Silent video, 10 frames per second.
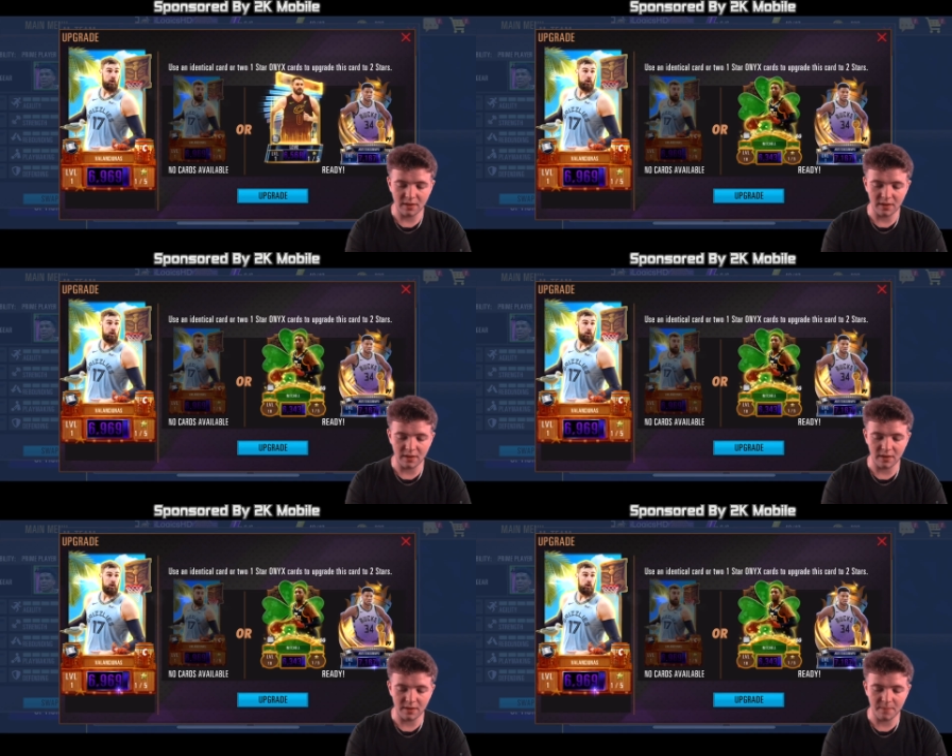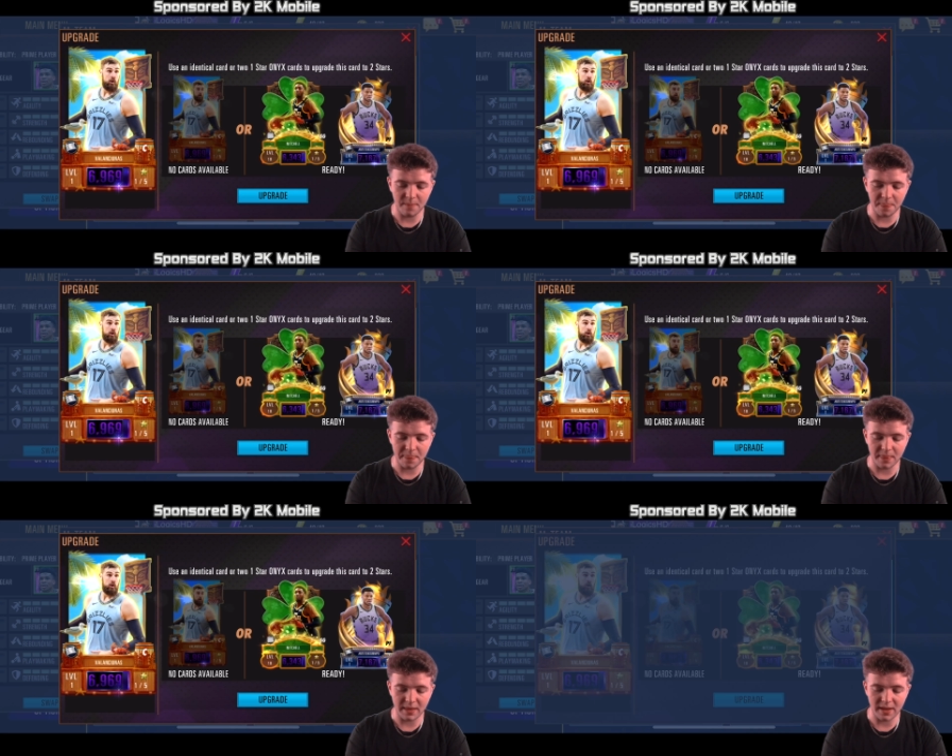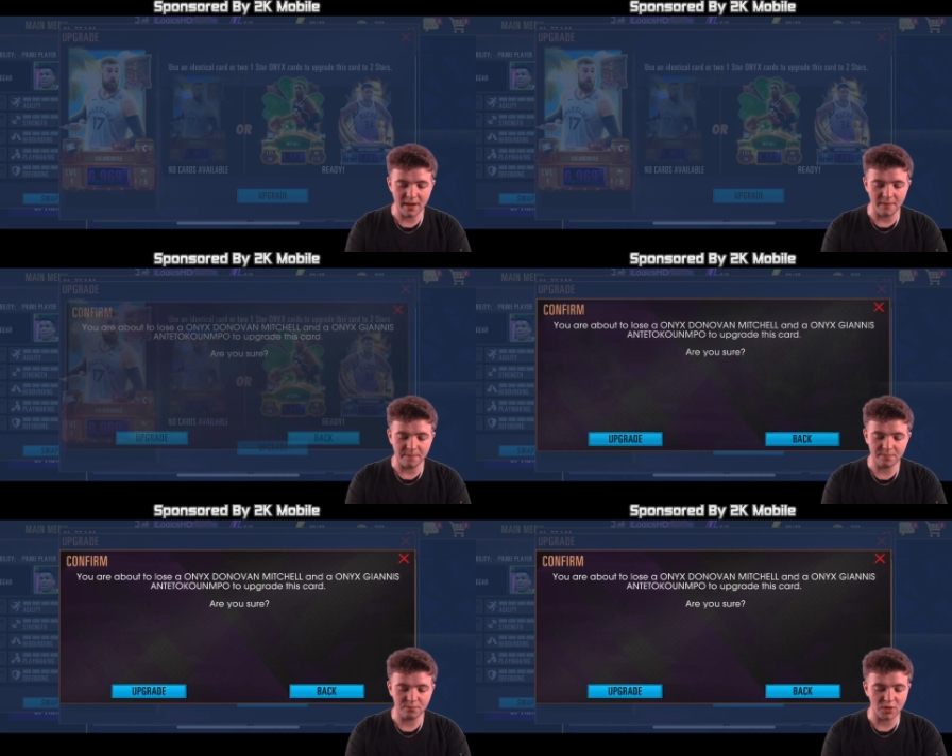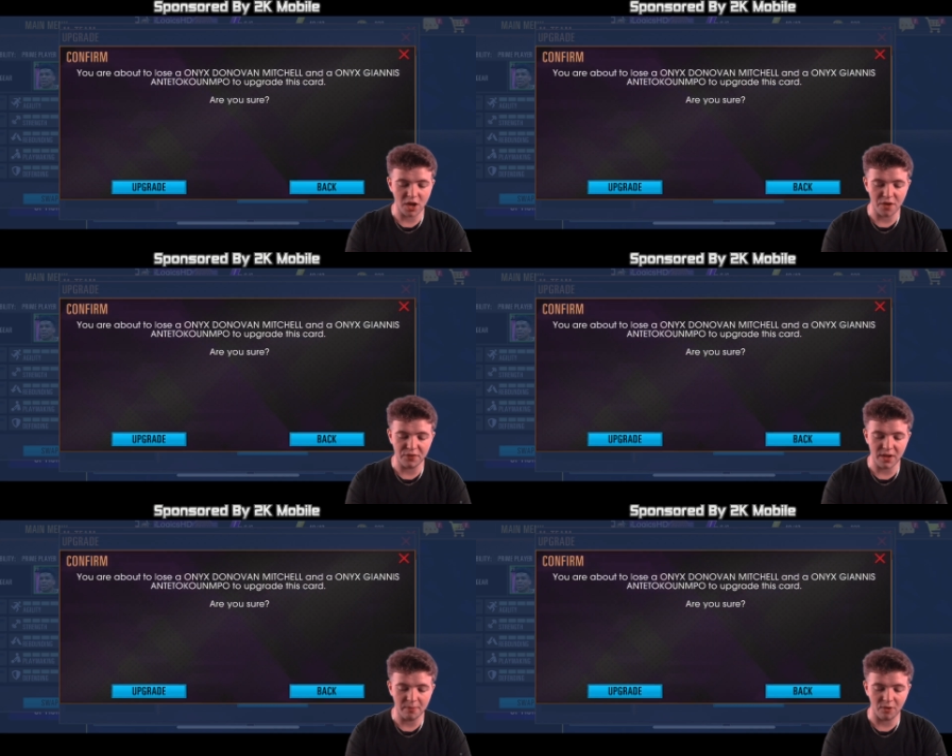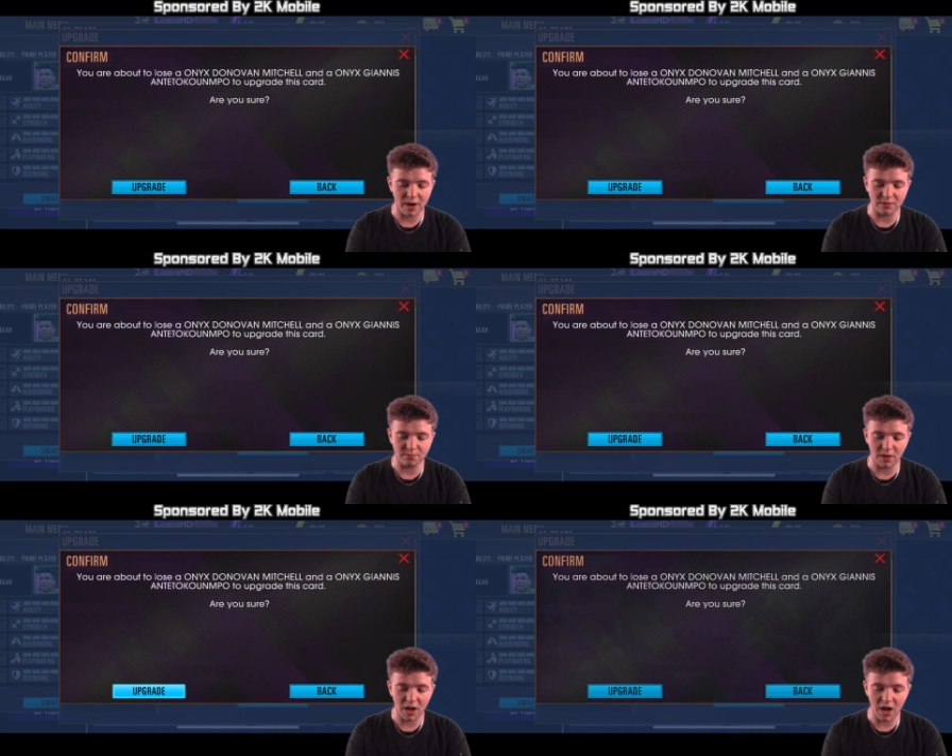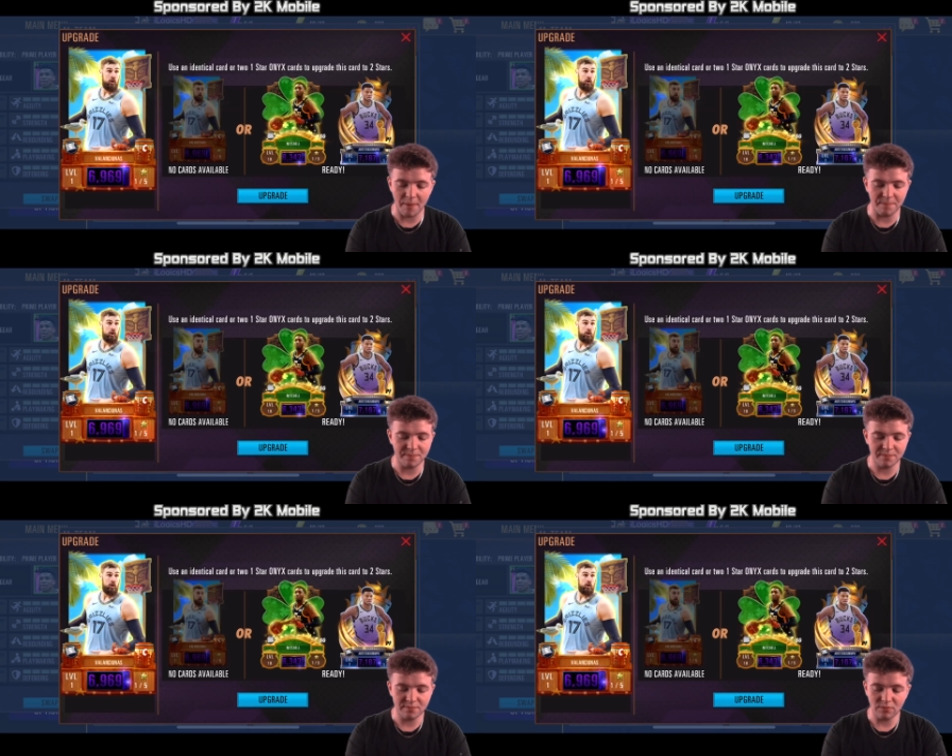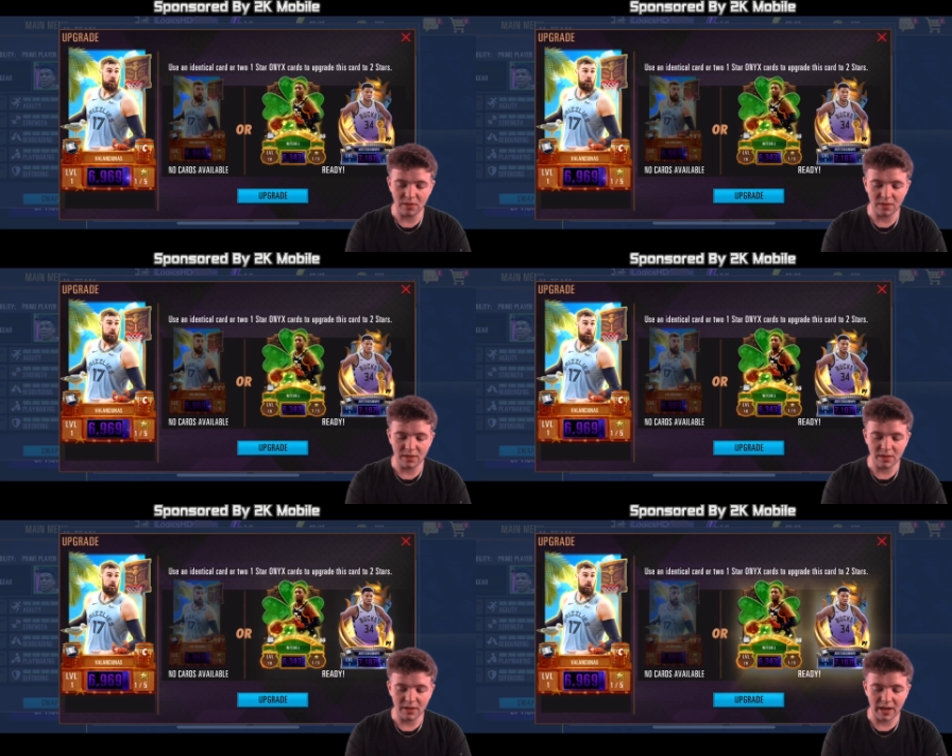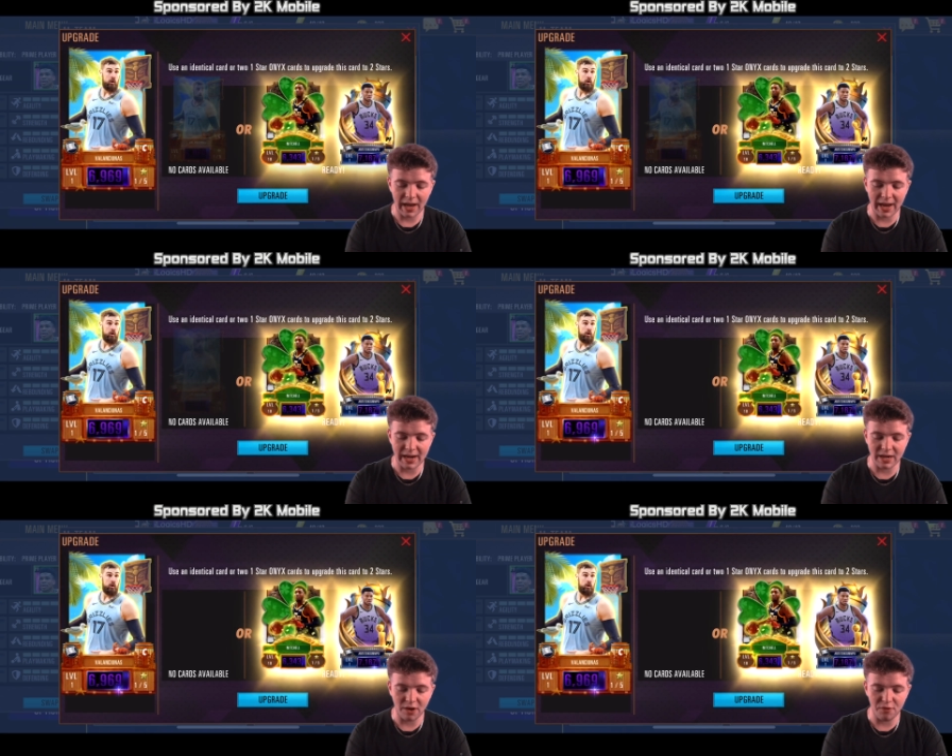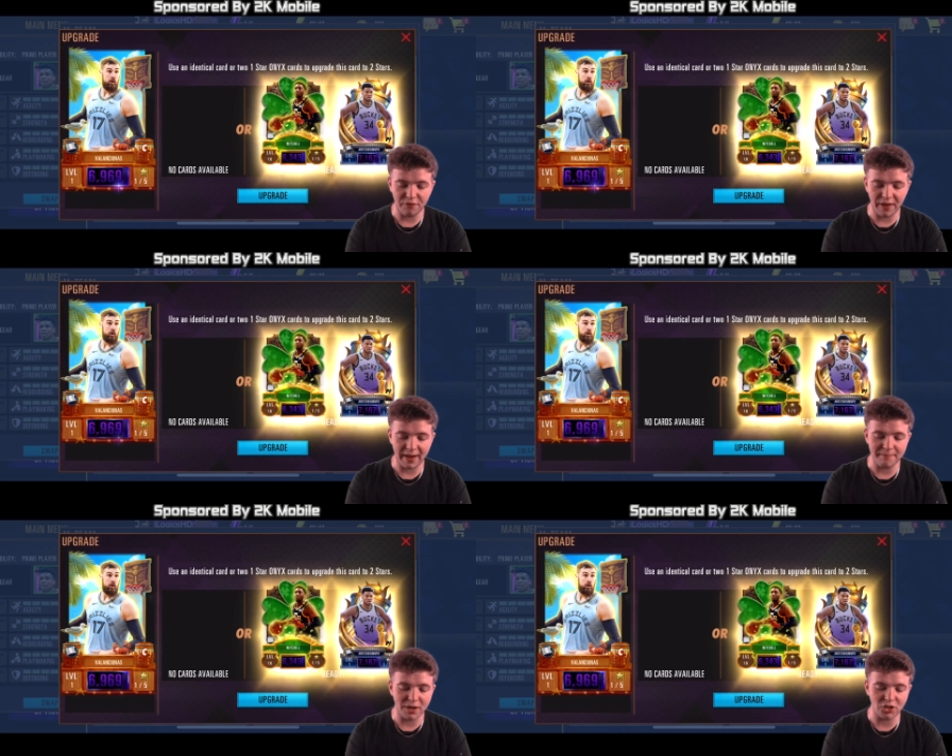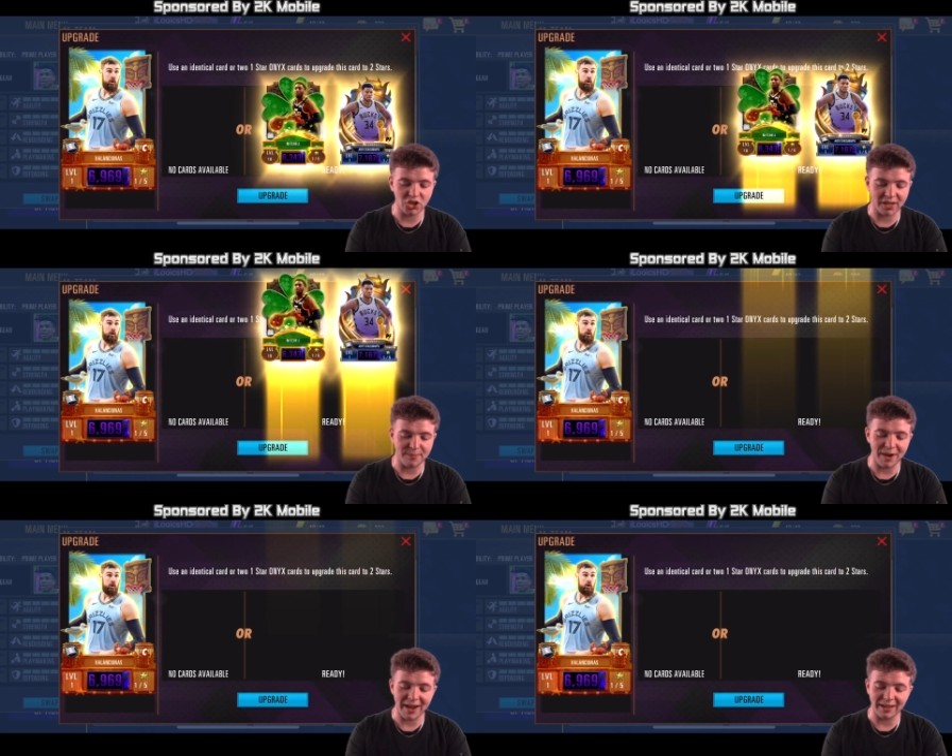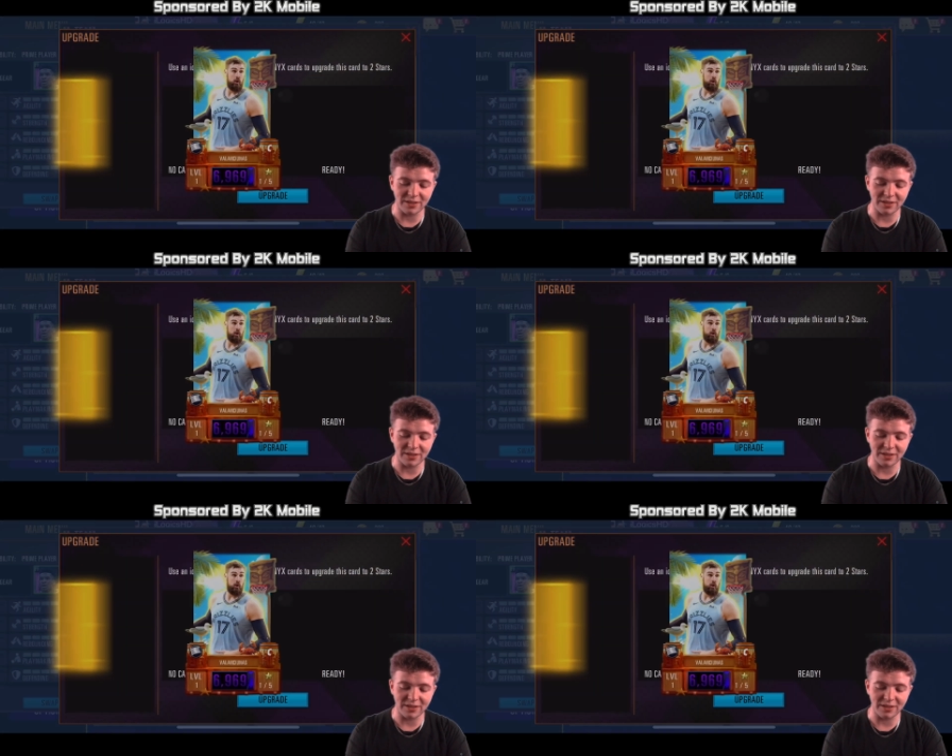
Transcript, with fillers: Um, yeah, we go for the upgrade. Look, ain't no thing but a chicken wing.